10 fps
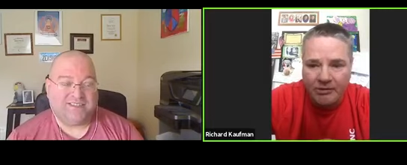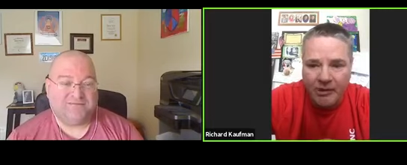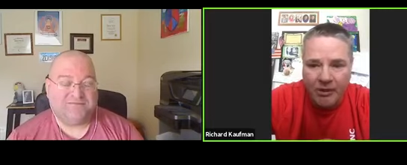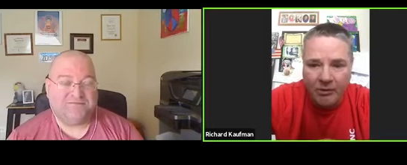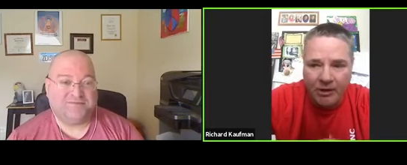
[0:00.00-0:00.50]

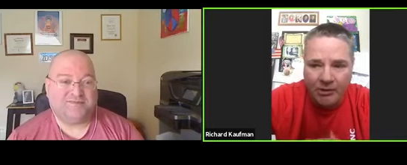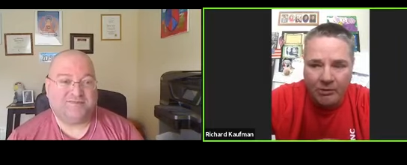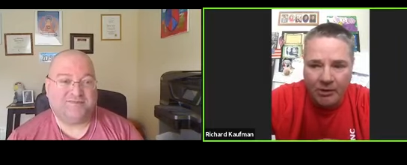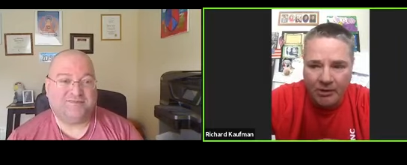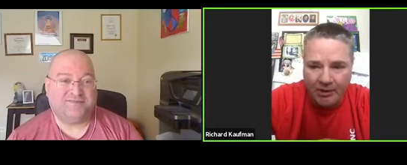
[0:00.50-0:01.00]
Speaker 1: my way to
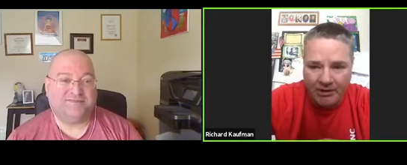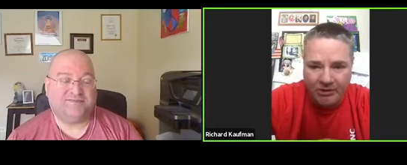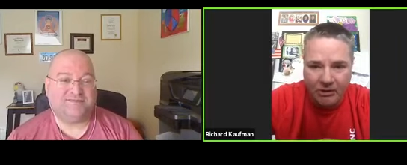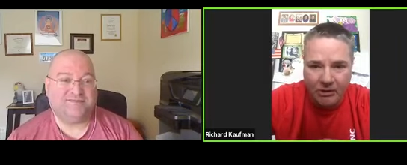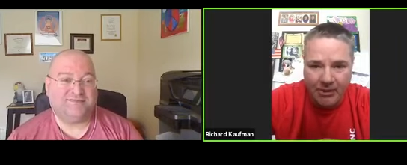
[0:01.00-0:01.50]
work, I listen
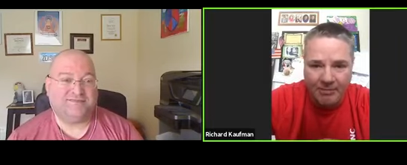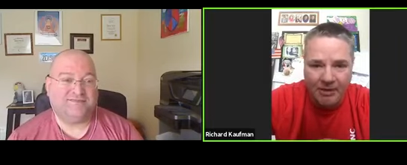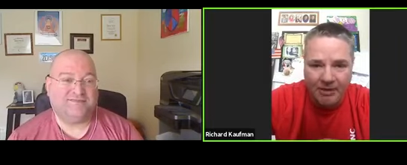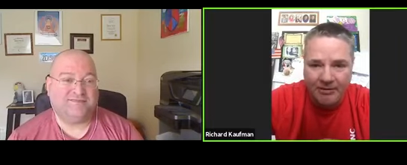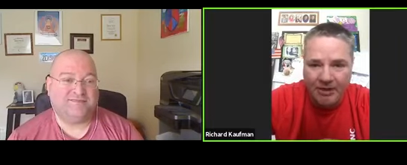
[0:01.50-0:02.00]
to all my
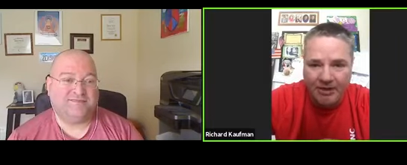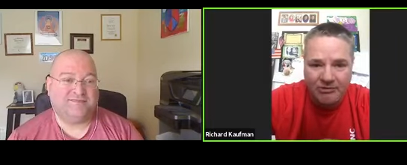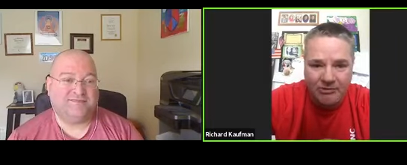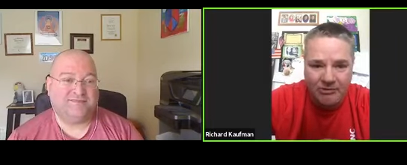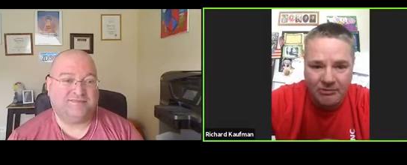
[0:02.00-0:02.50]

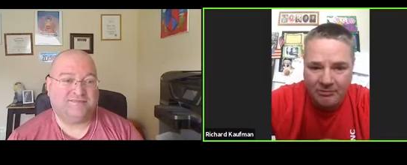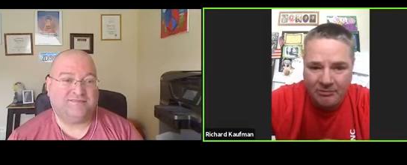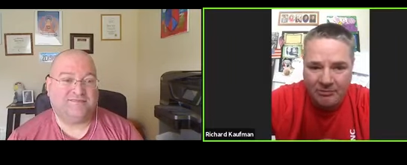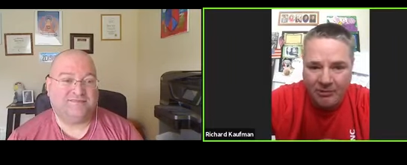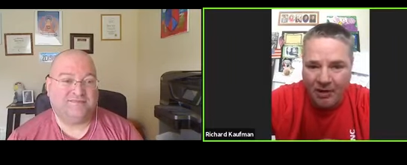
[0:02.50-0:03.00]
podcasts.
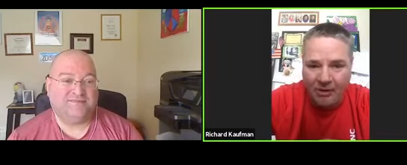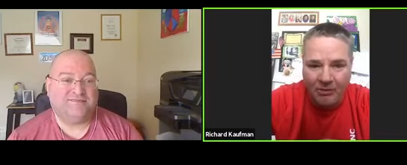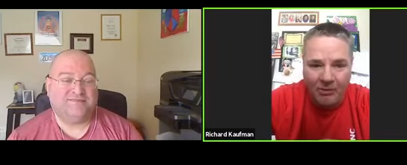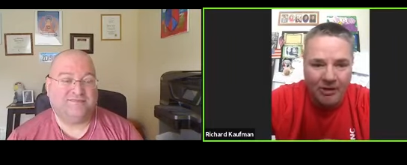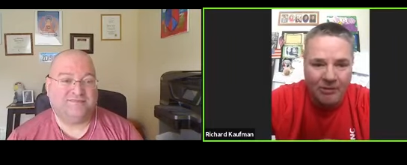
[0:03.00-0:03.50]
And on my
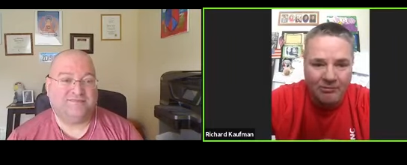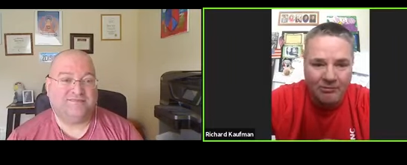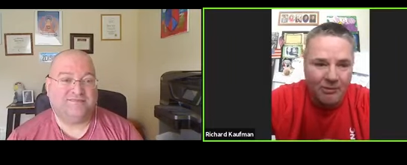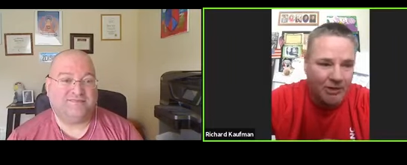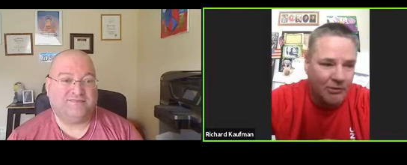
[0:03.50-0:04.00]
way to,
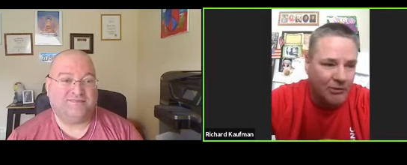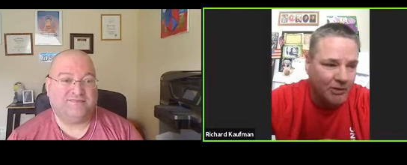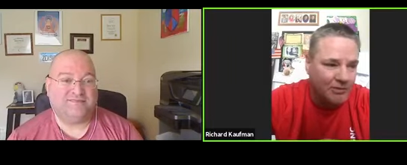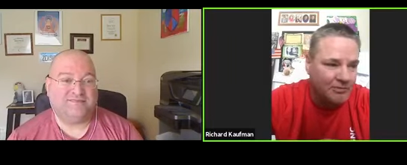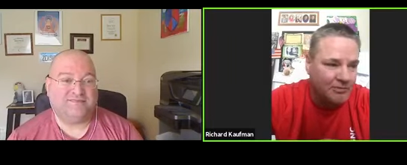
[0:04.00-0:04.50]
way to
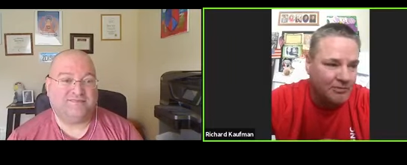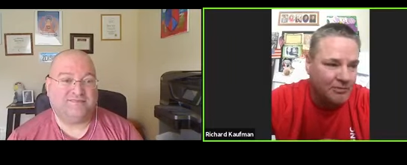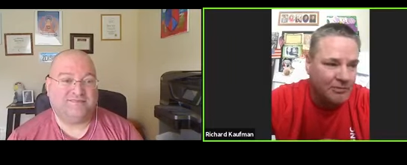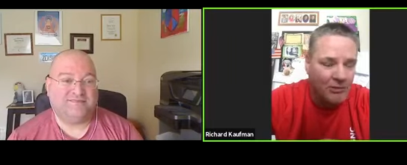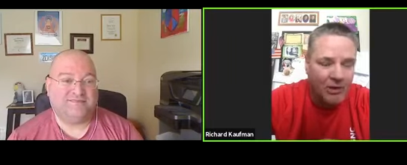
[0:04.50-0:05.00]
work,
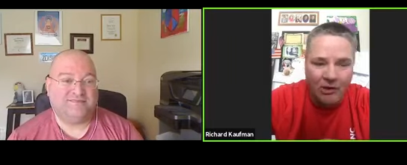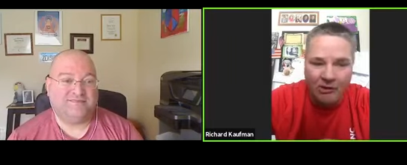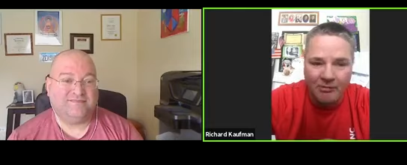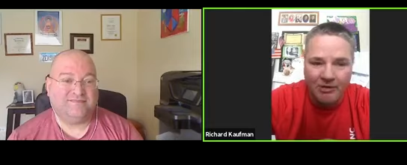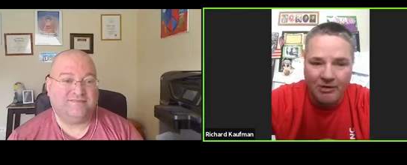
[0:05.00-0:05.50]
my way
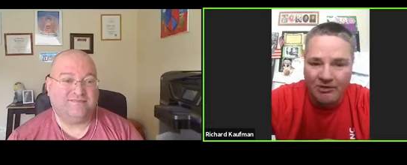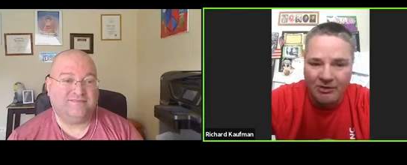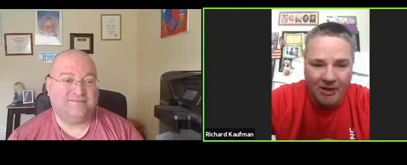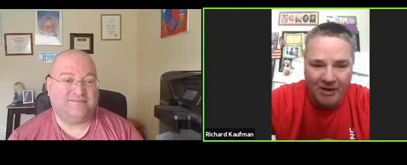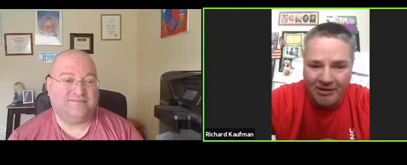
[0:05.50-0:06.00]
home, I listen to
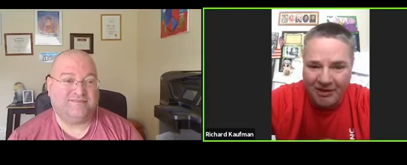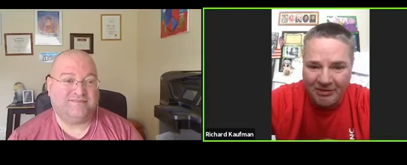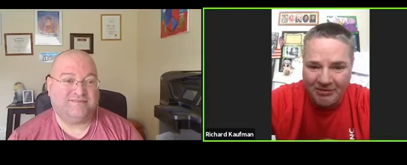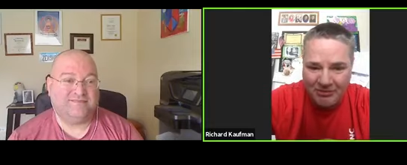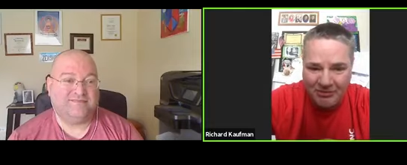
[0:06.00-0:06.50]

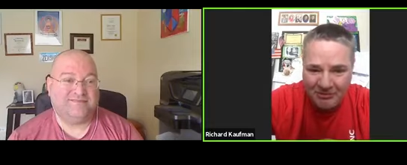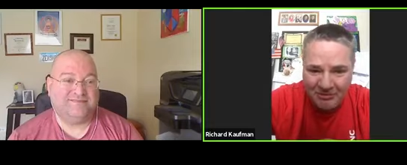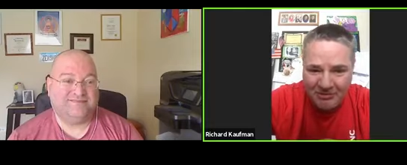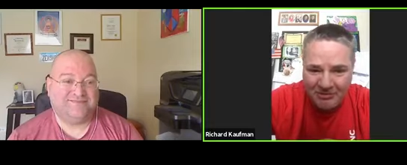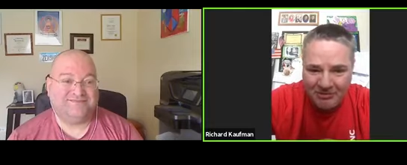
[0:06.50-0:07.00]
podcasts.
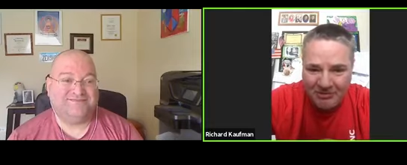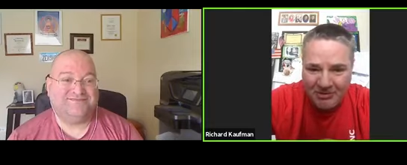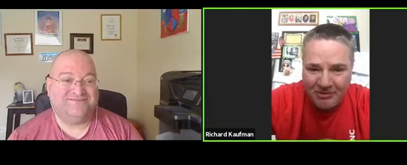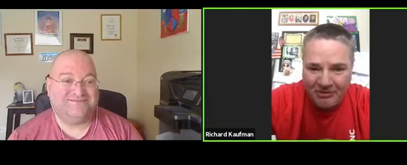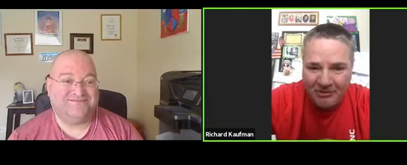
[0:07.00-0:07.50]

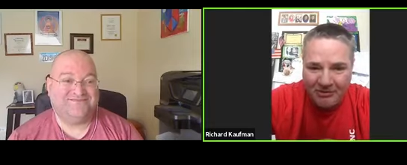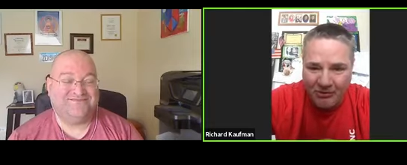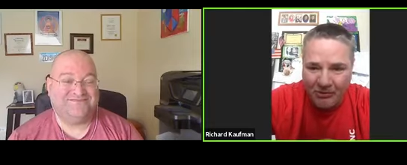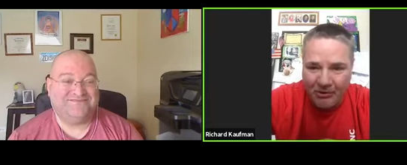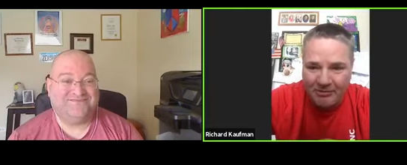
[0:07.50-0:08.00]
So,
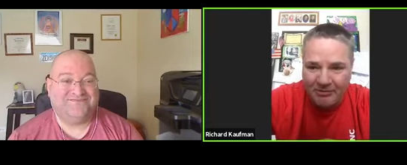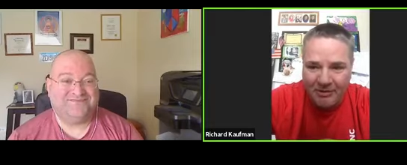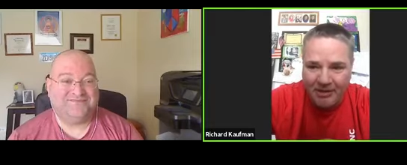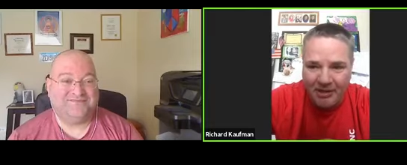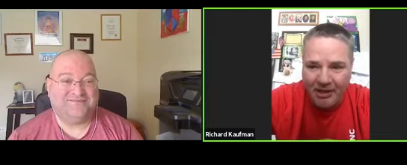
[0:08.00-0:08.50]
or, you
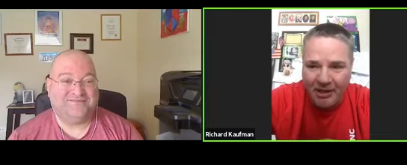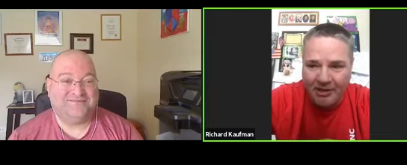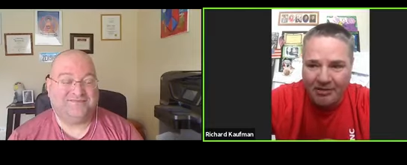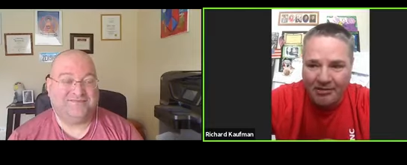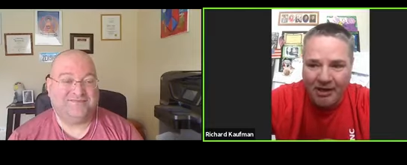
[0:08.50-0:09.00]
know,
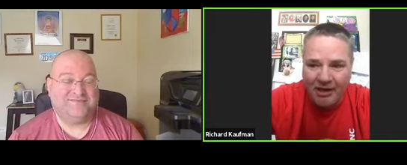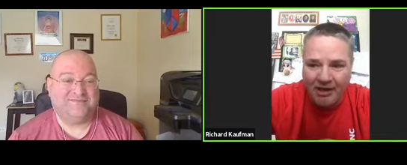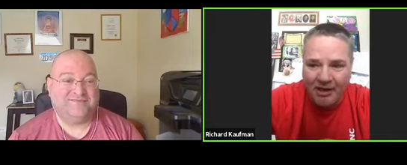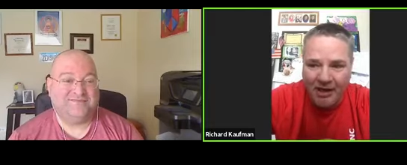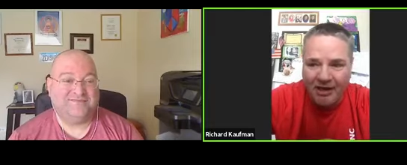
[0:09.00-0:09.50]
because I,
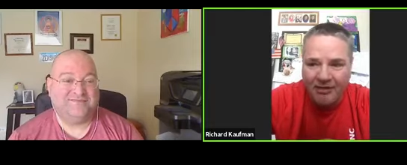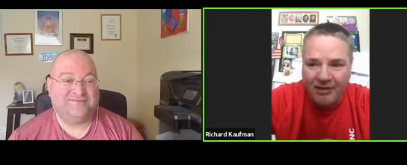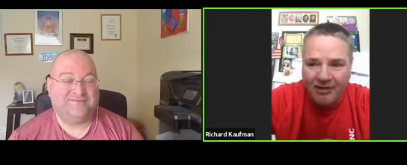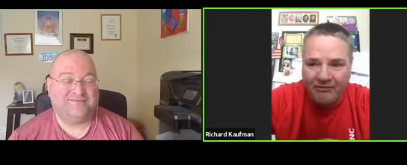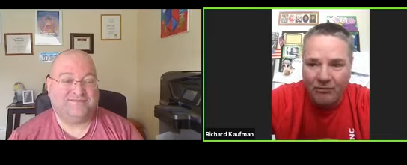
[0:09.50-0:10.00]
I
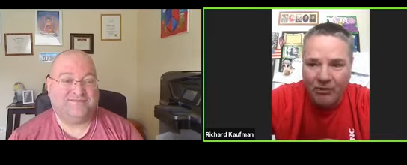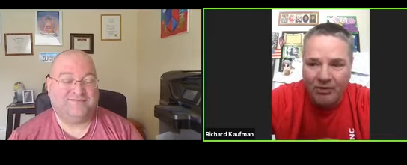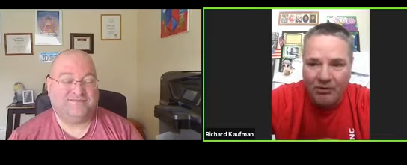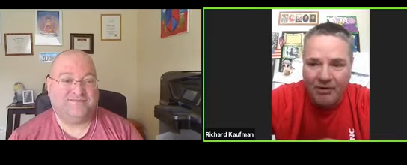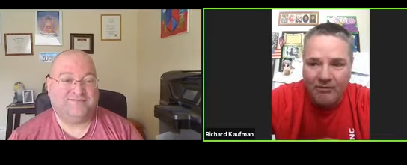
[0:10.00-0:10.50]
think if
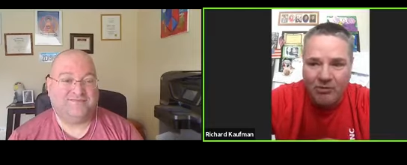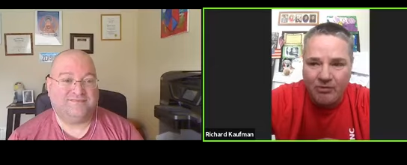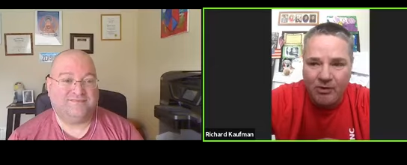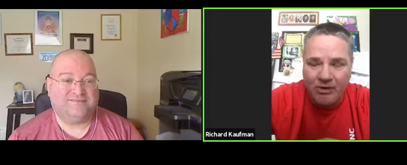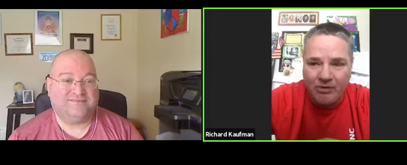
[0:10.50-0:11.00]
whatever you
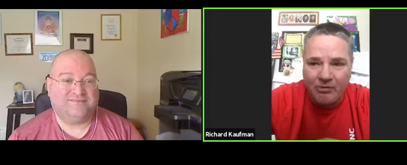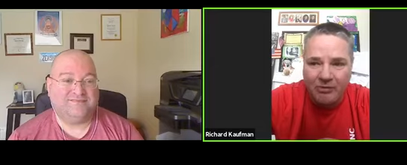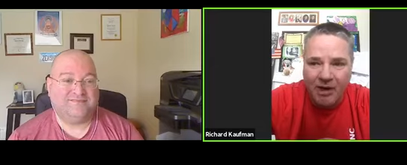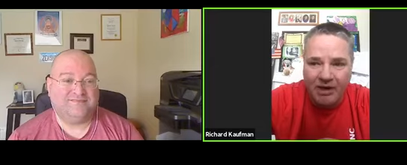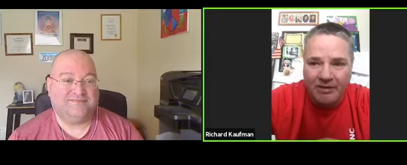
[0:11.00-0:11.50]
put in your
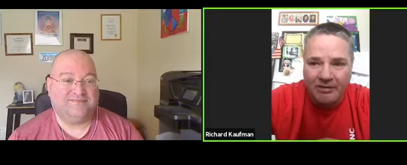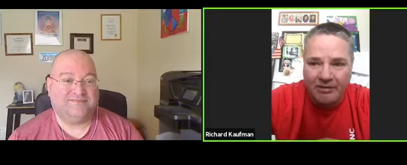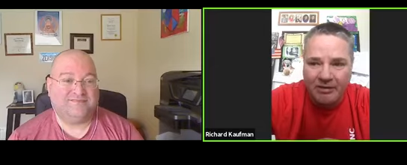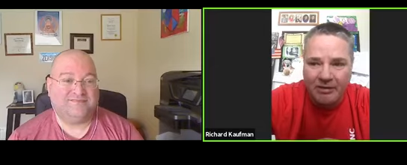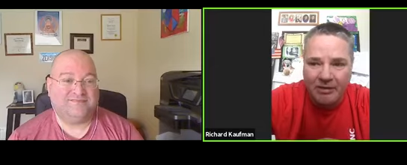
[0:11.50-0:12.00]
mind,
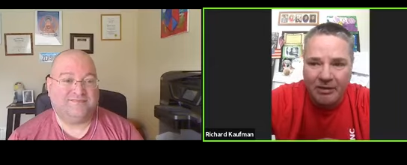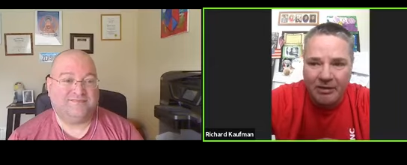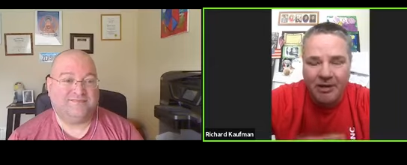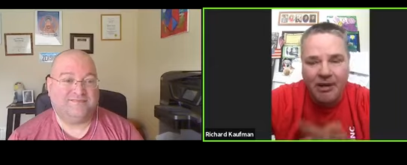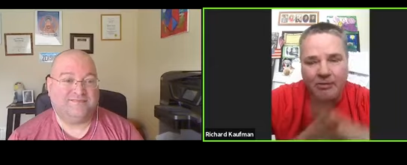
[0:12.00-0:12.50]

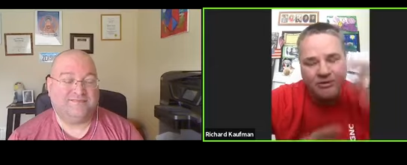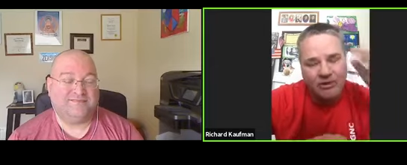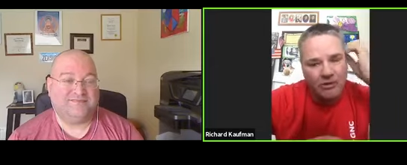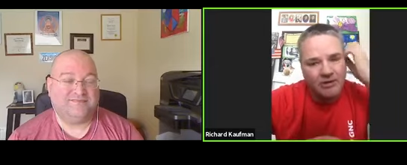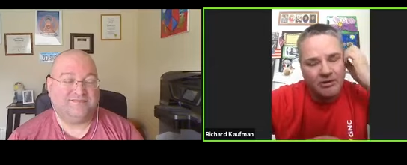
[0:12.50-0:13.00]
like I was
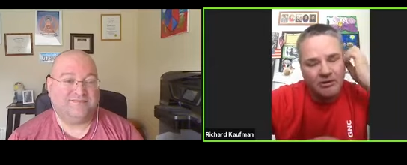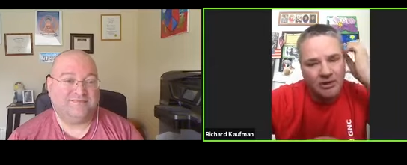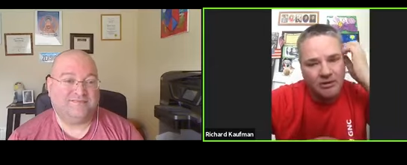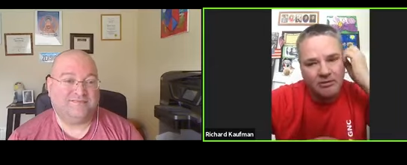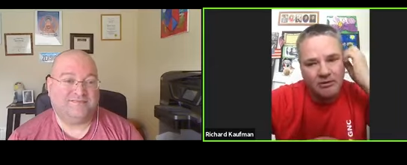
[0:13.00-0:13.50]
talking
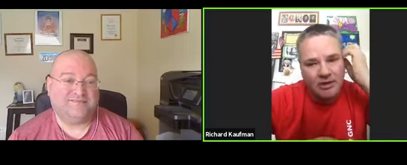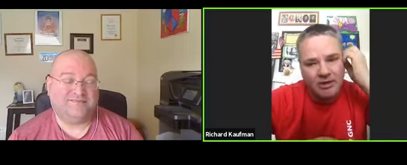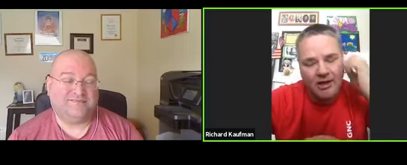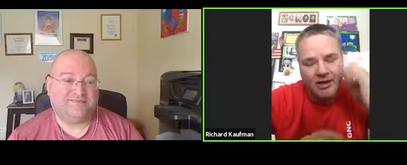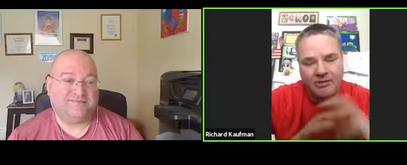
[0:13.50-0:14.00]
to a, a
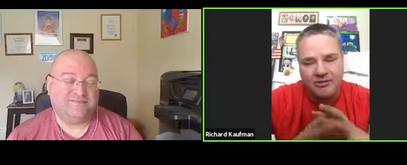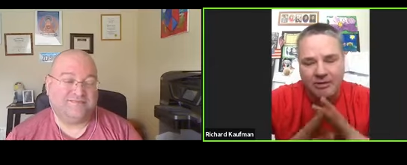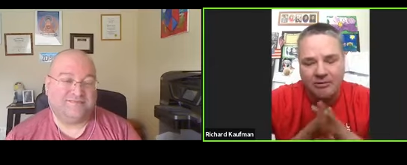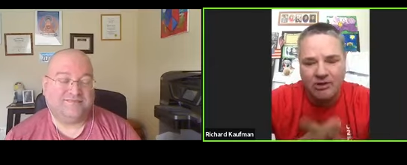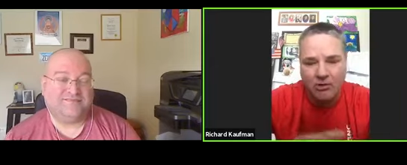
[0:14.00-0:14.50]
guy, his name
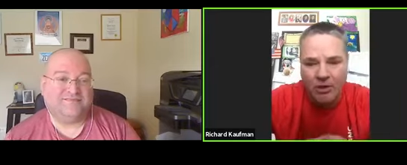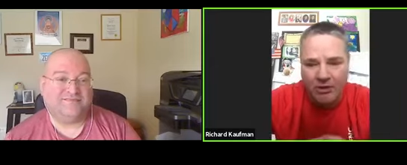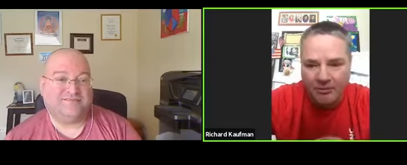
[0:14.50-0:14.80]
is Quinn.